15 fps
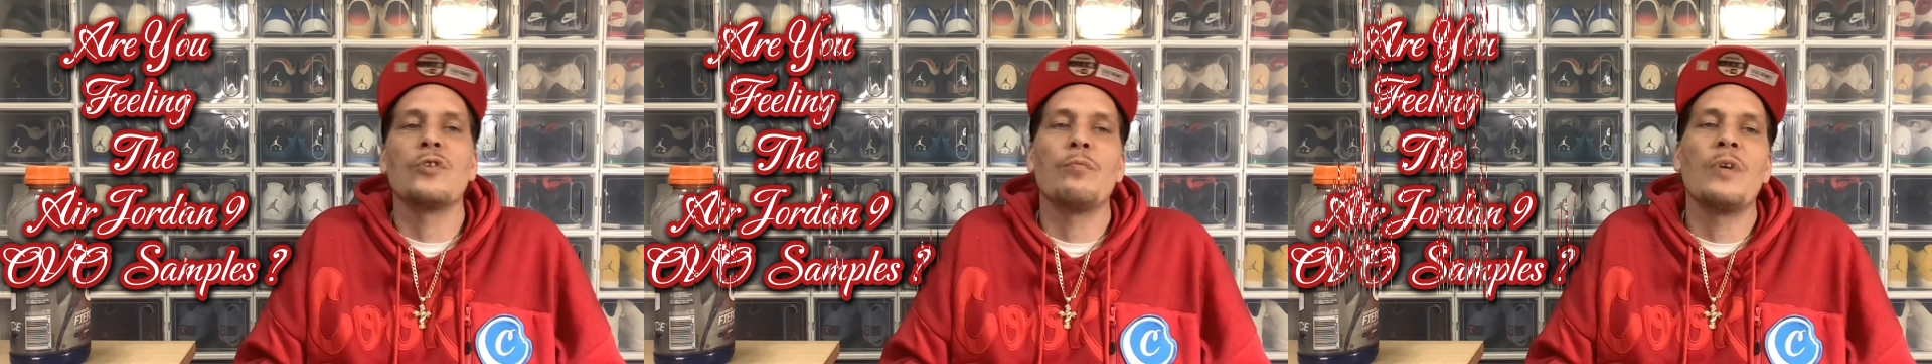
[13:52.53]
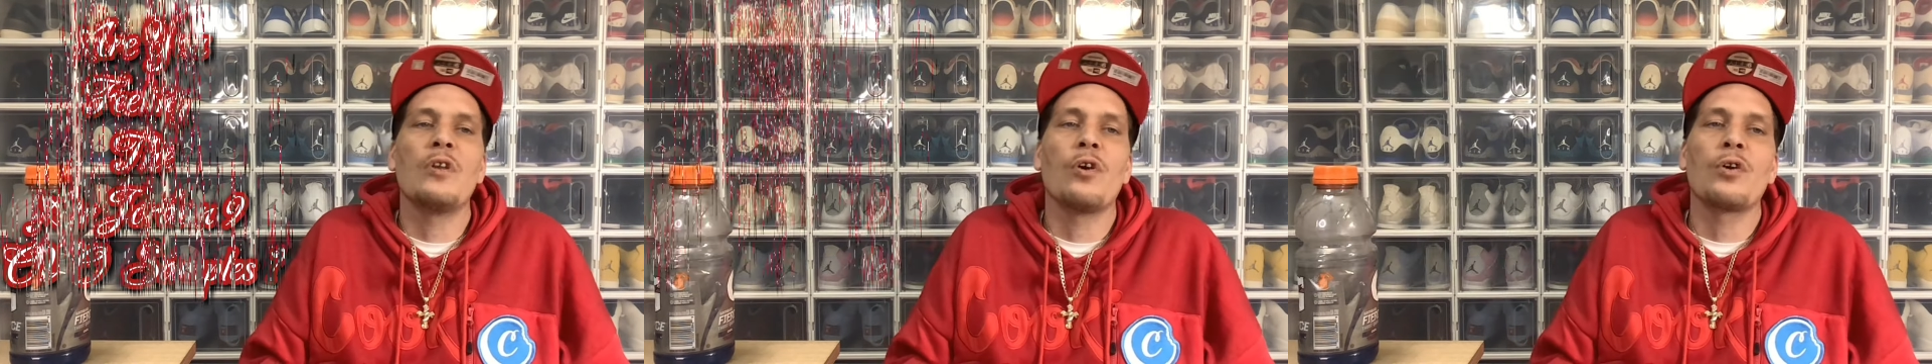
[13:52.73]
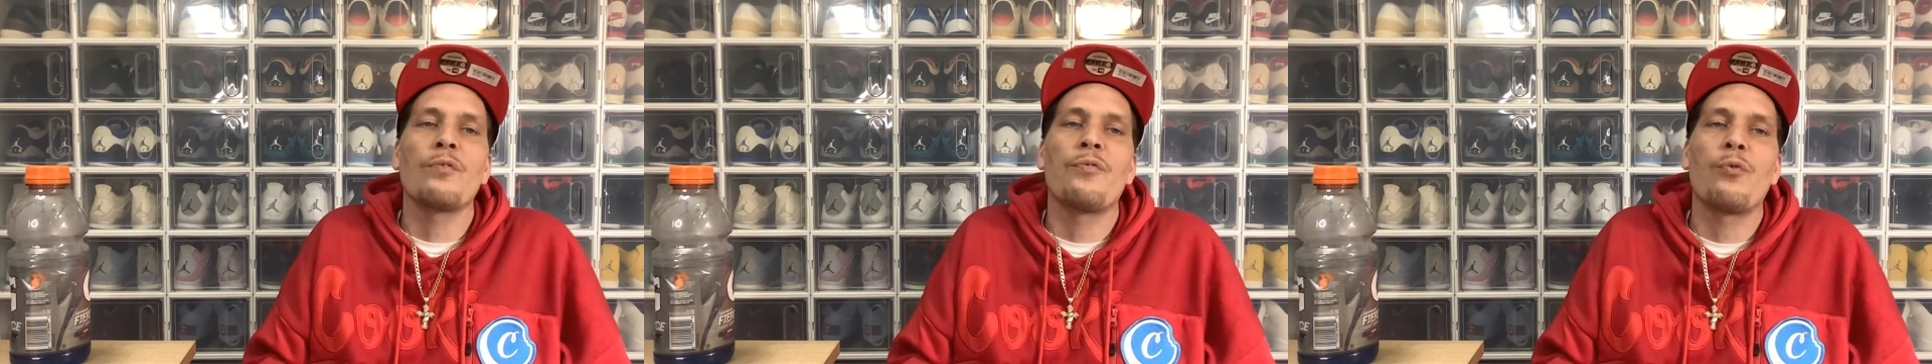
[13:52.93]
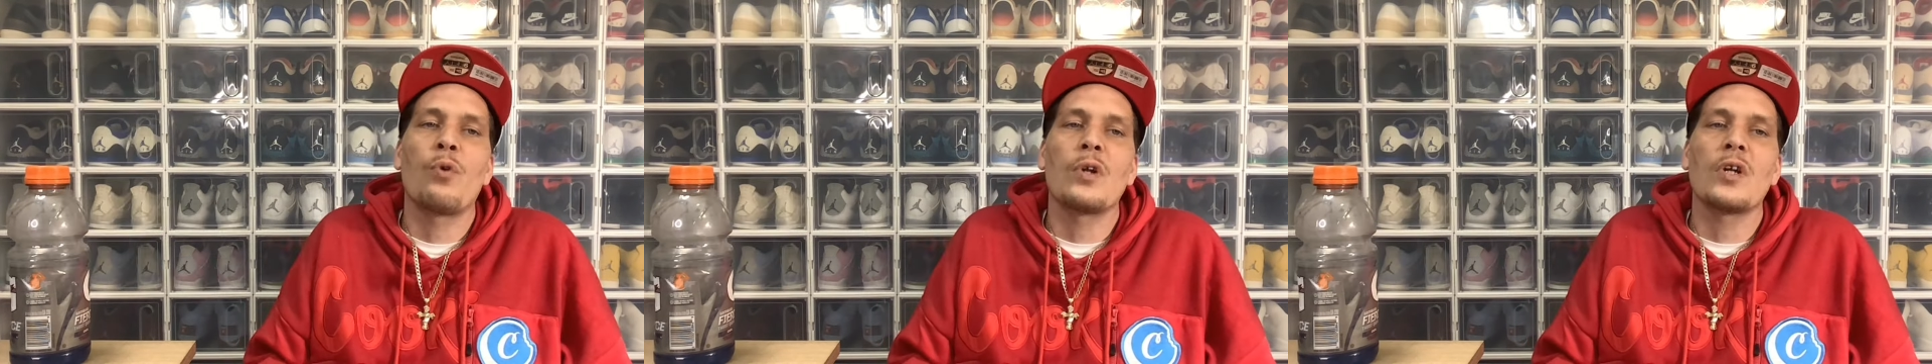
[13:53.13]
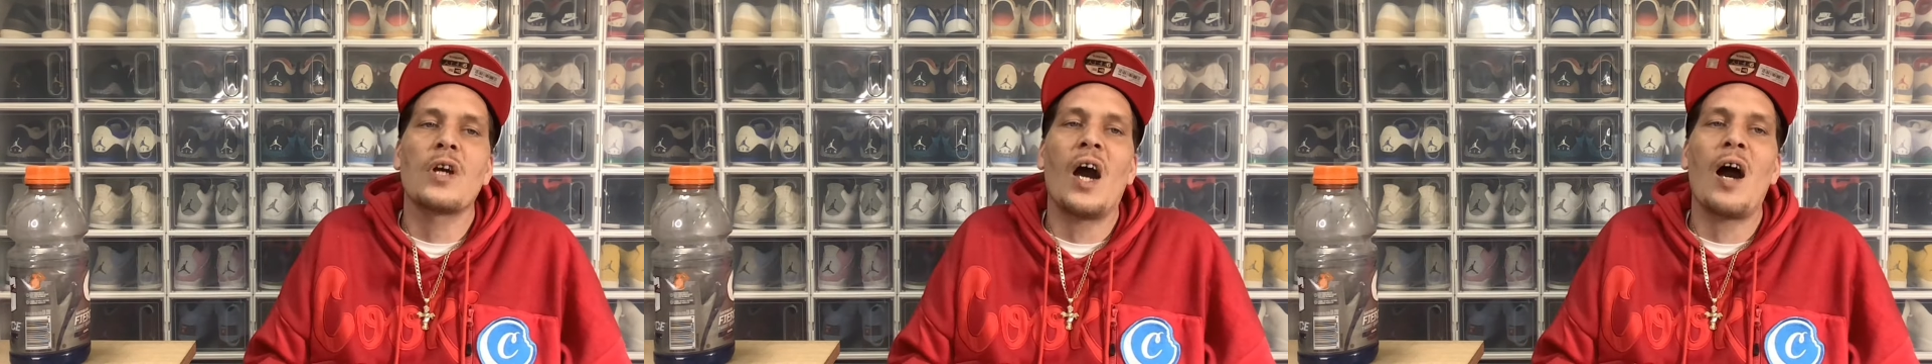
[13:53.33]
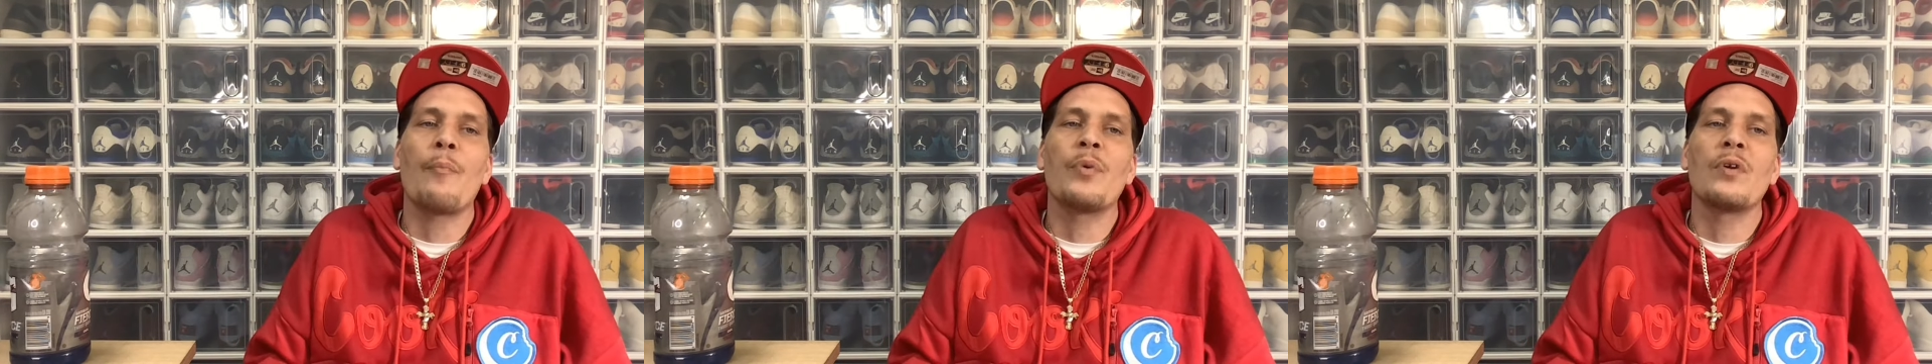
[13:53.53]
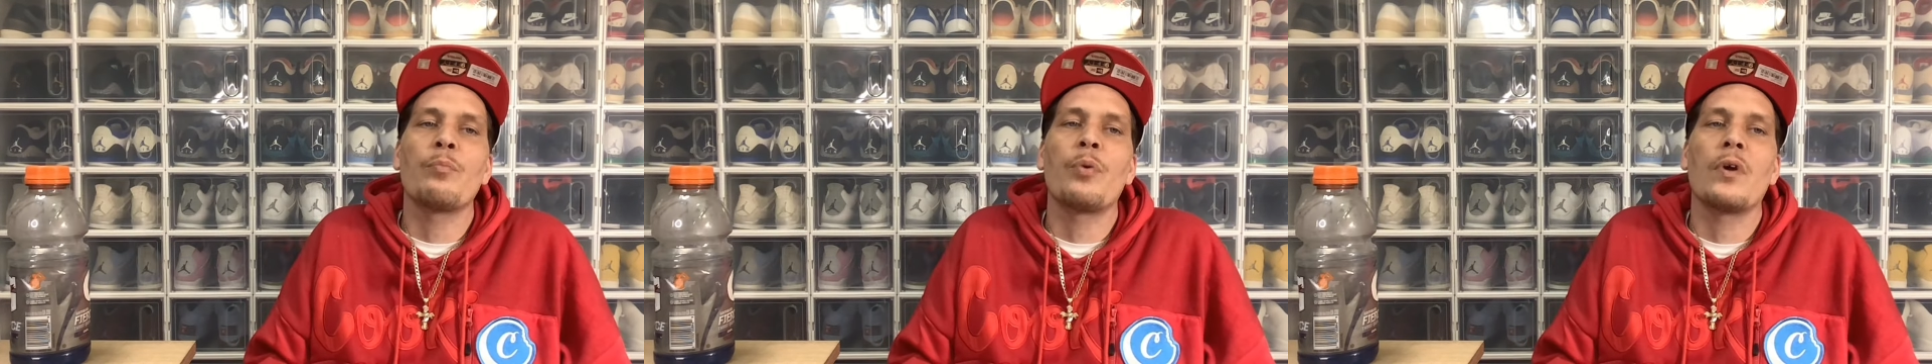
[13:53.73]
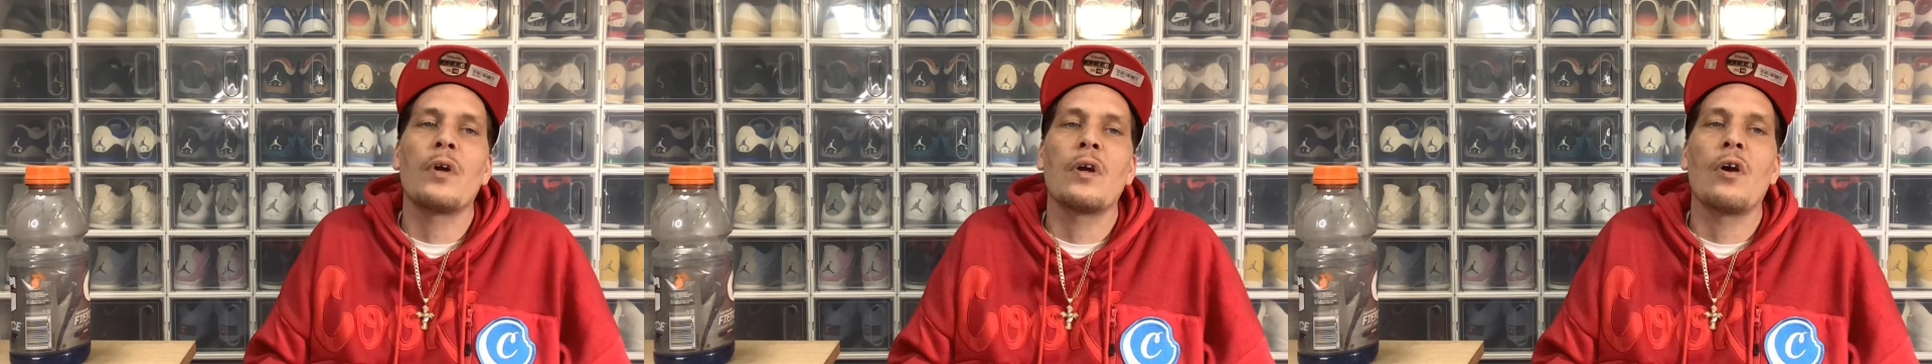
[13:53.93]
be looking forward to copping a
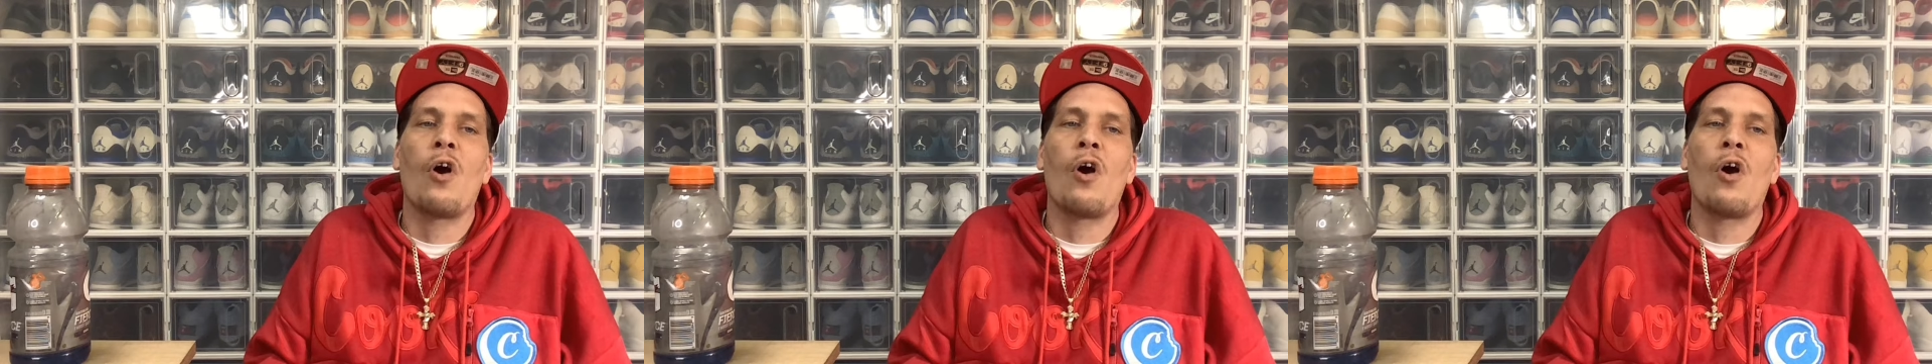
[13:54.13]
pair?